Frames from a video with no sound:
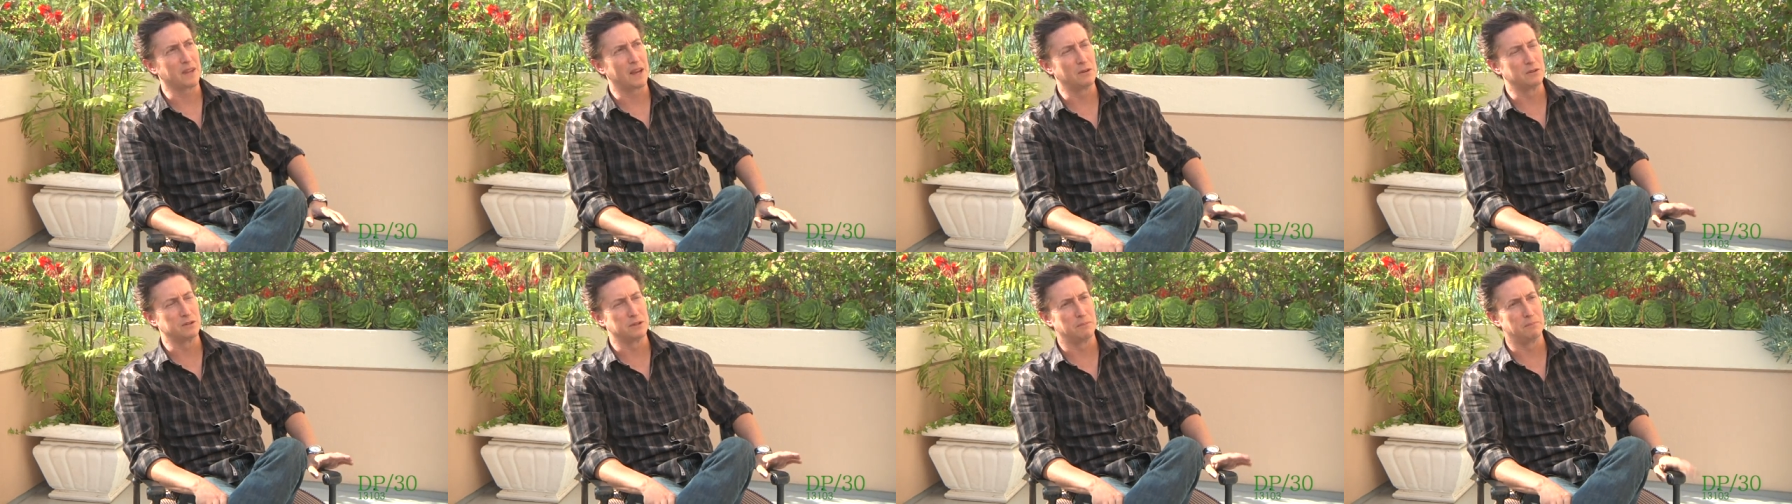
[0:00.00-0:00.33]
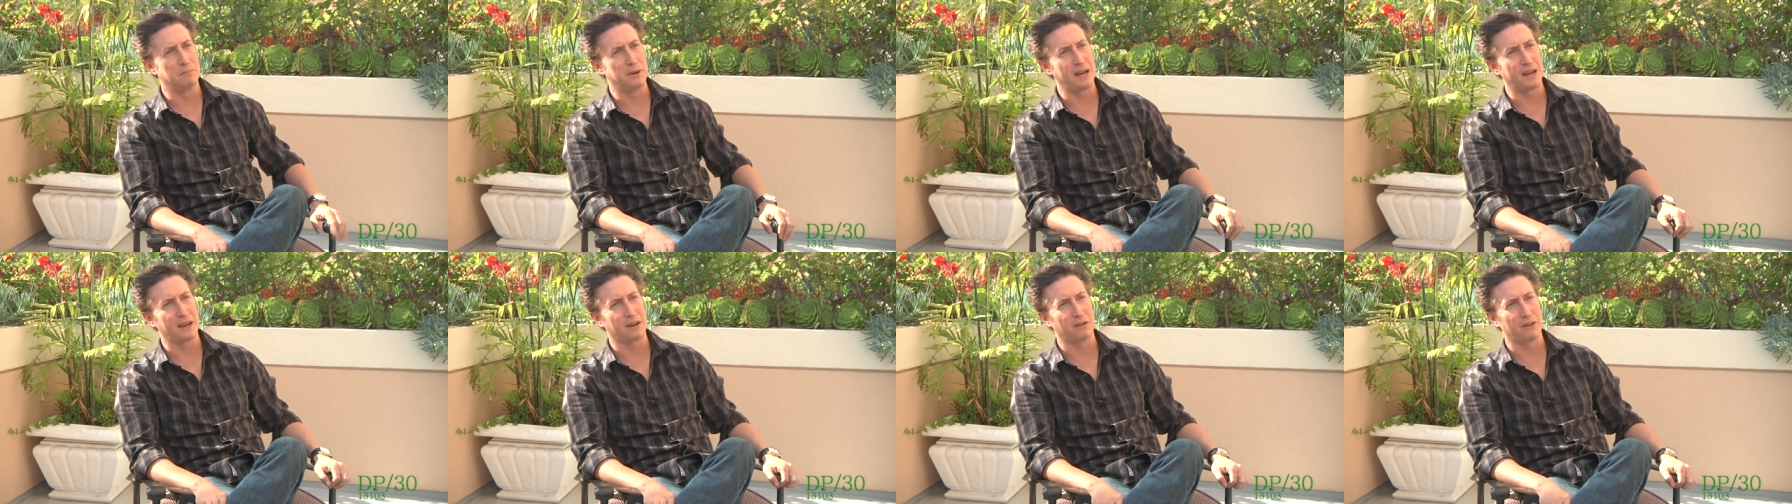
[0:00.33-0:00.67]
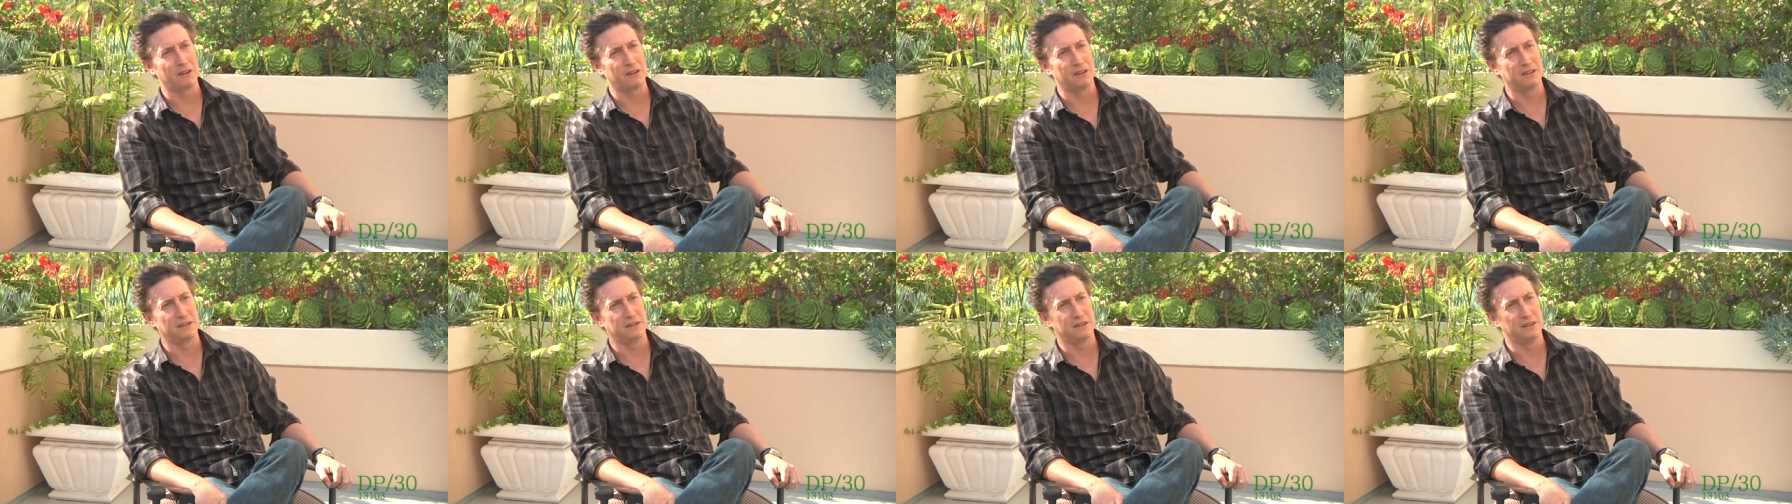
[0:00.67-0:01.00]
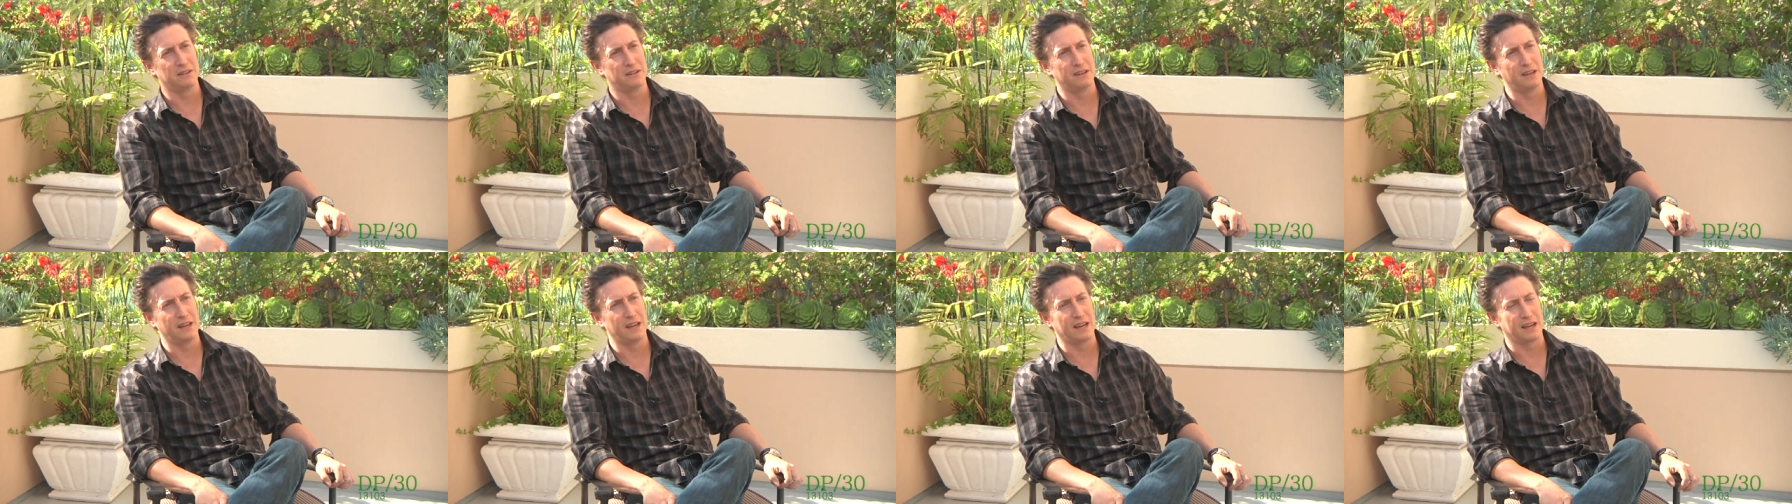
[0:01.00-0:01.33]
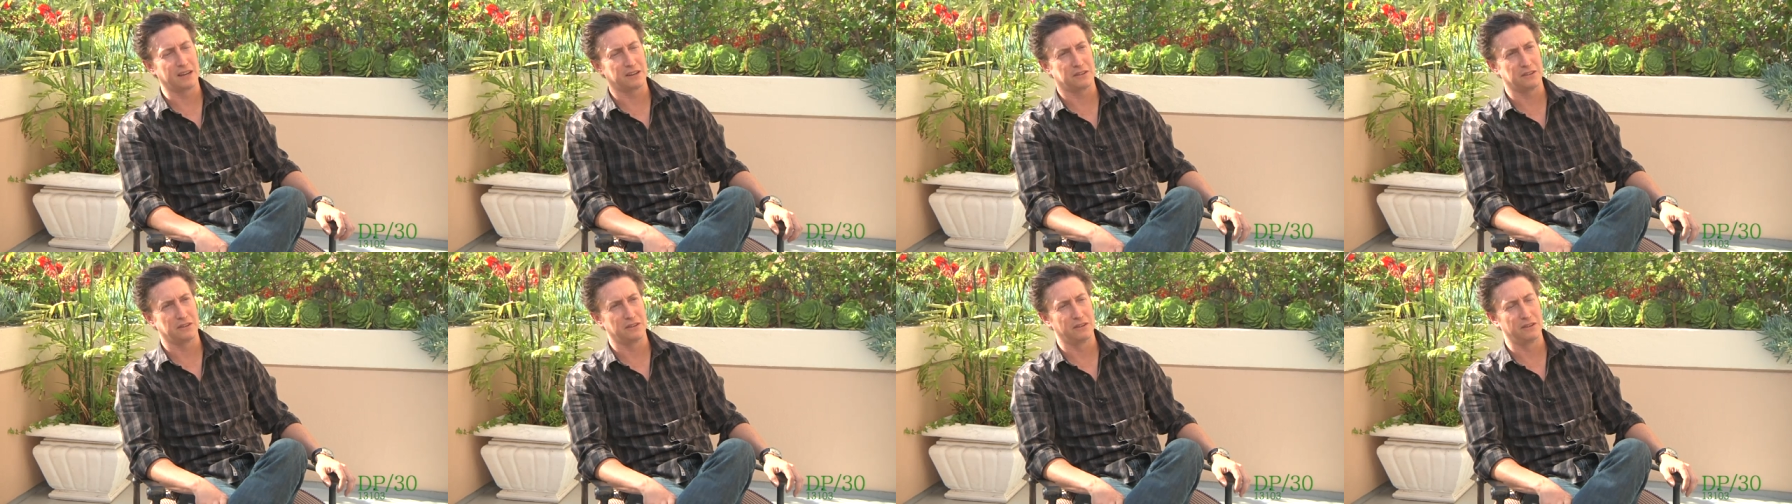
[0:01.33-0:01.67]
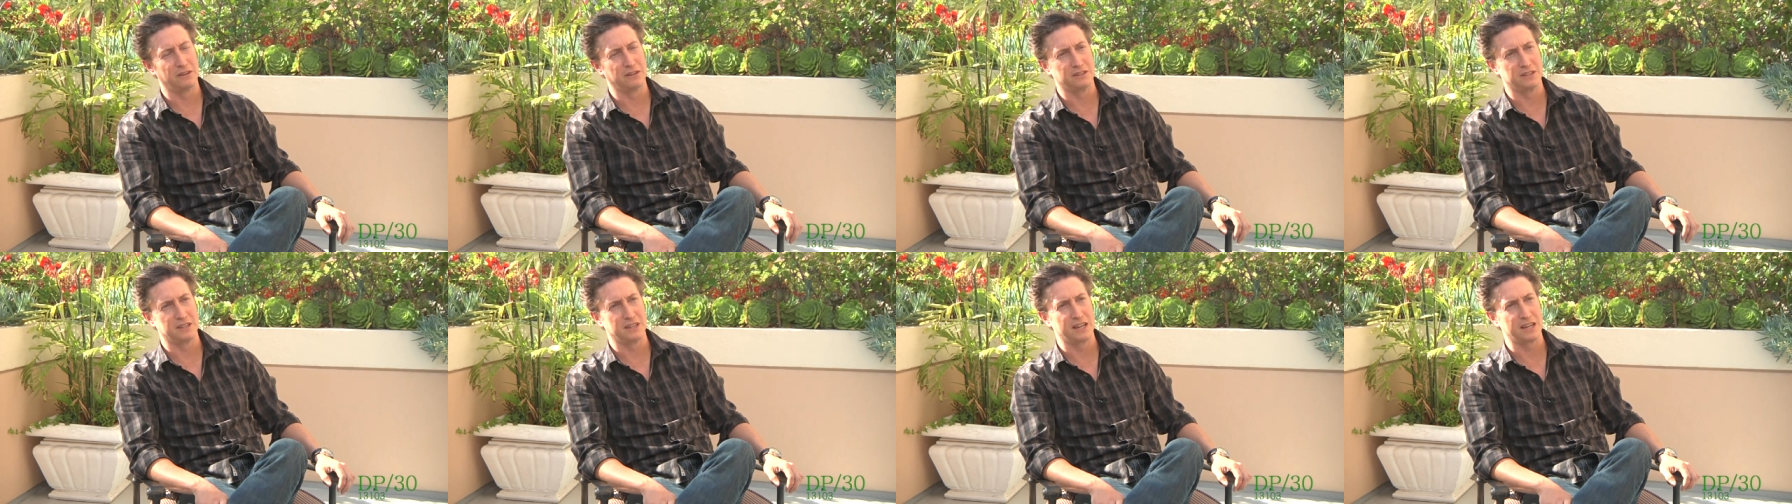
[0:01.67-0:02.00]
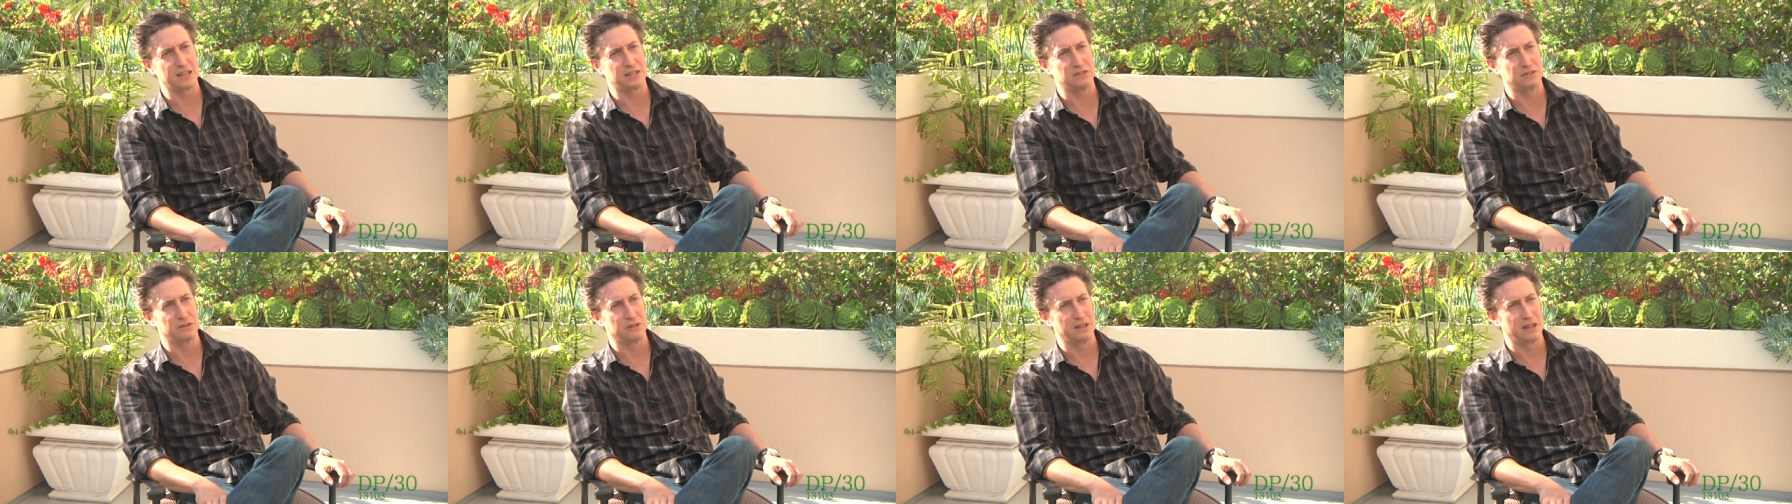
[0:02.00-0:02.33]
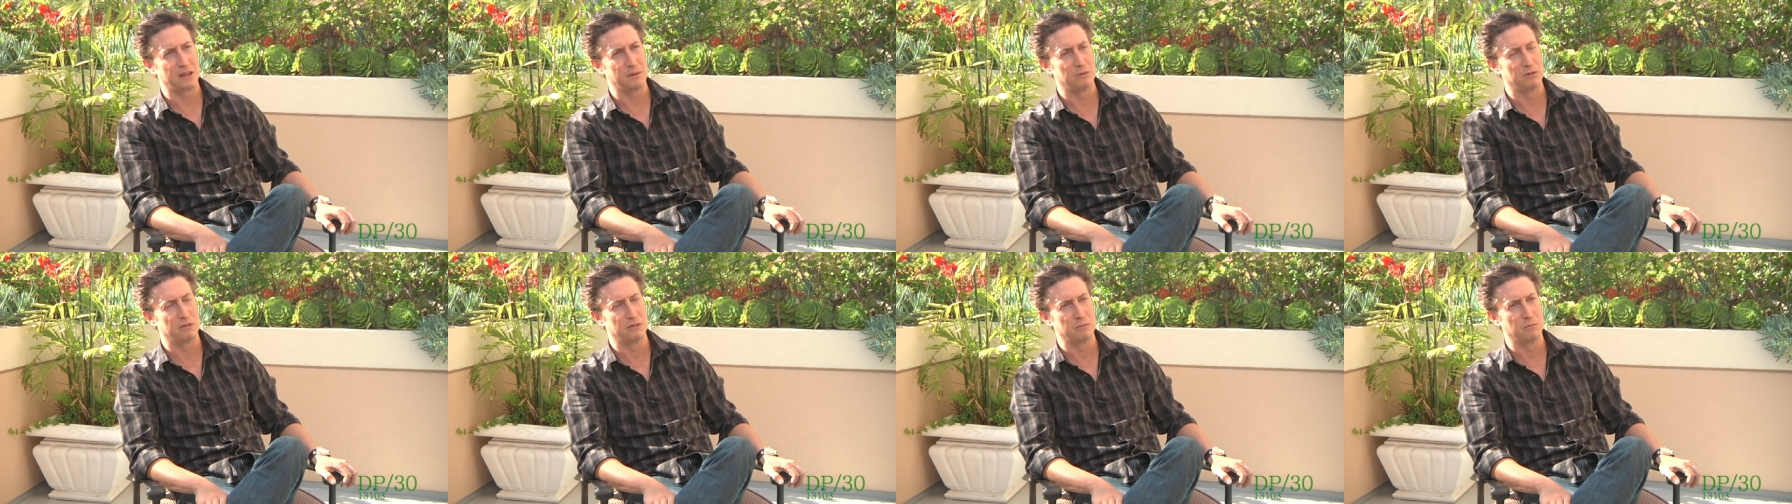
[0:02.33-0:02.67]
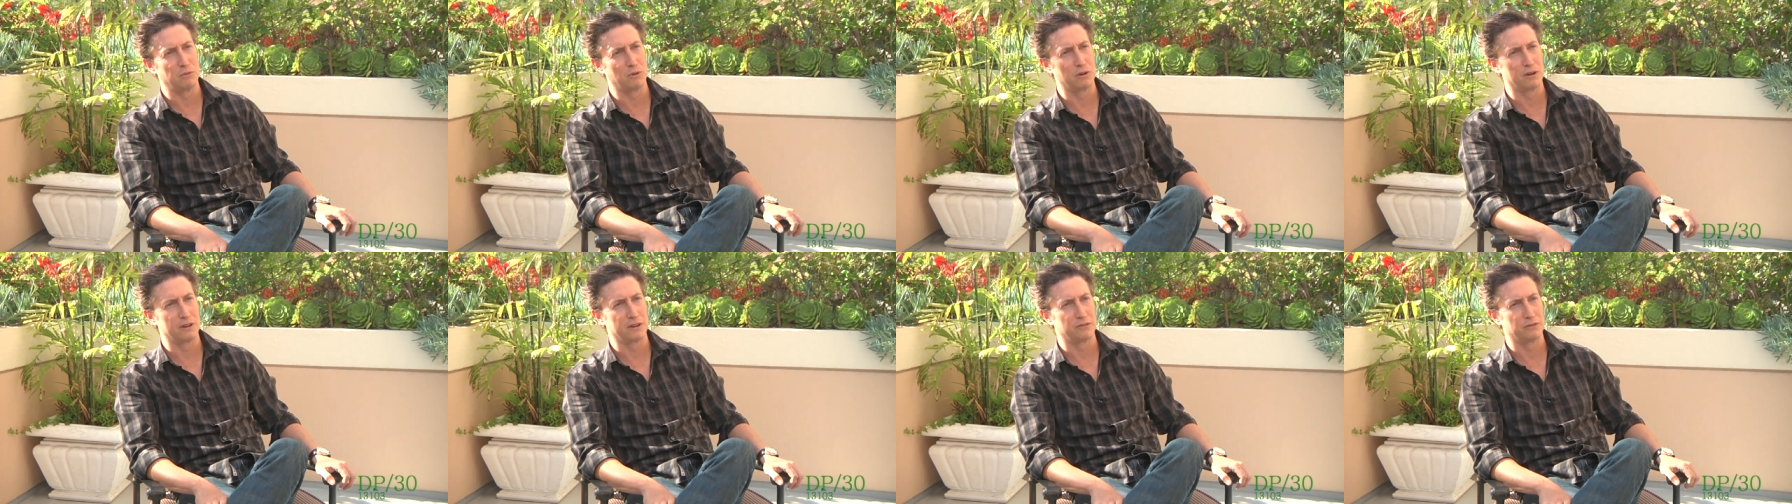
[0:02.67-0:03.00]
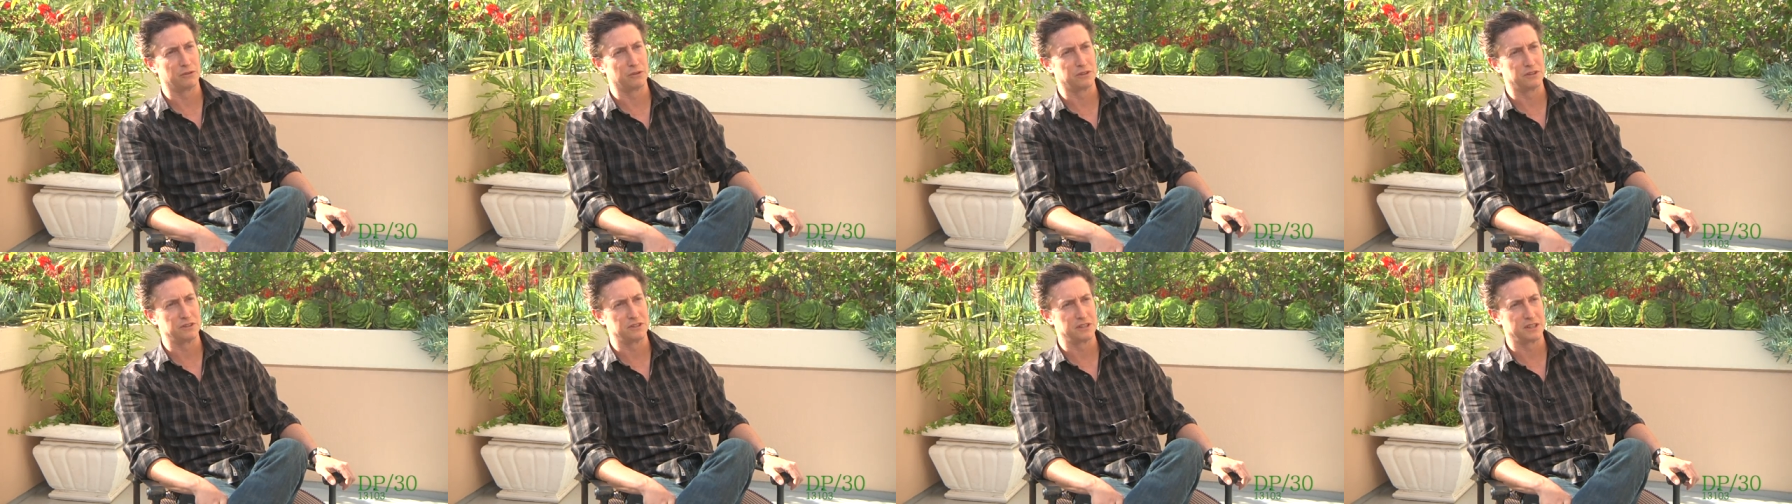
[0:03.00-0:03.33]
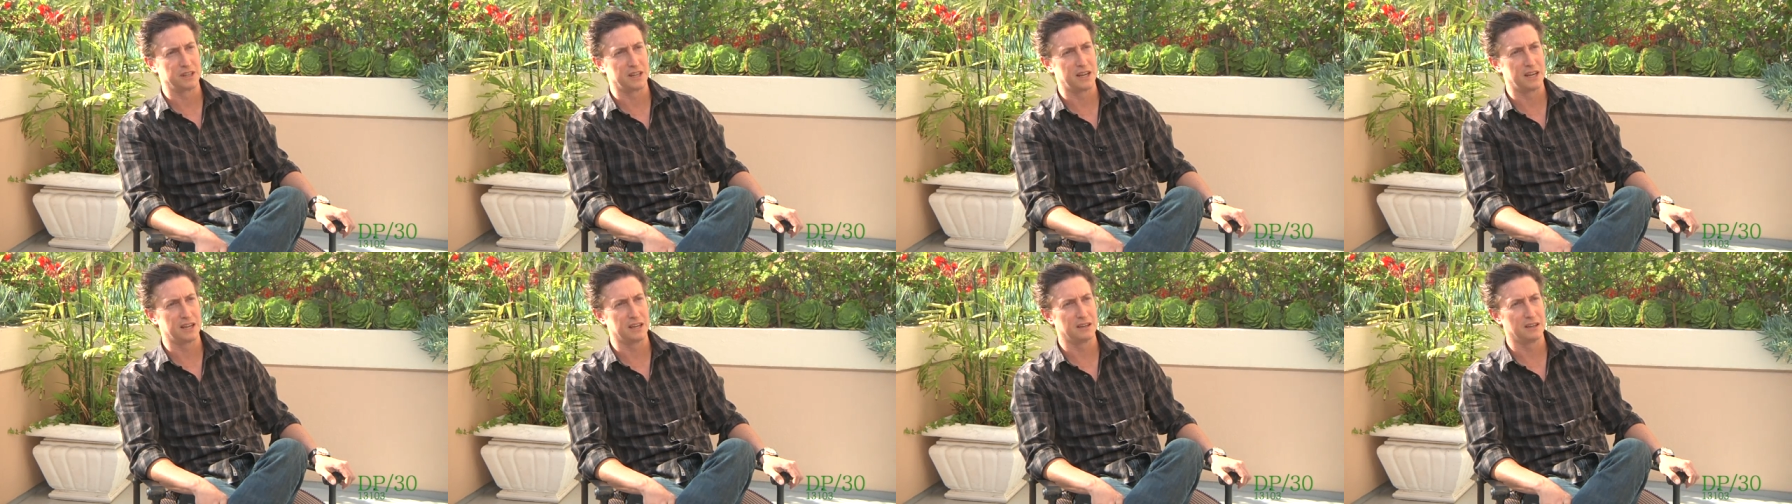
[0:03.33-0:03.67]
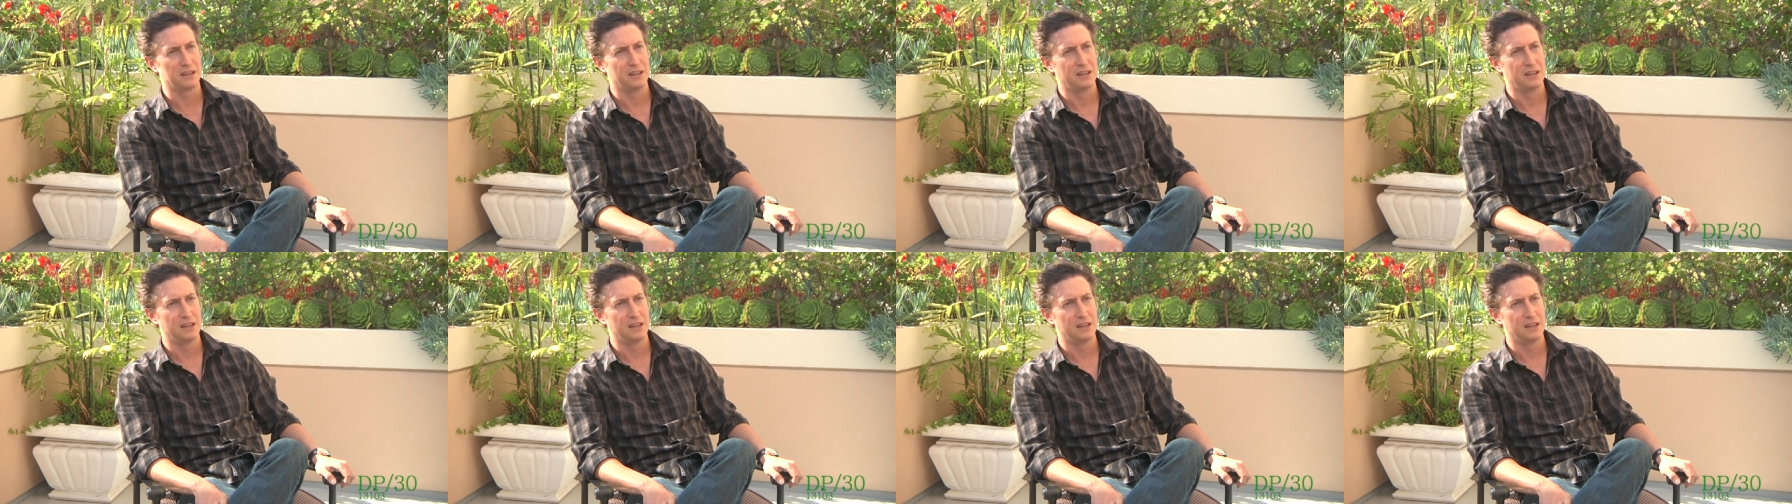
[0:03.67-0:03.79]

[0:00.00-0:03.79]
I was a background actor, or as an extra in that movie Born on the Fourth of July.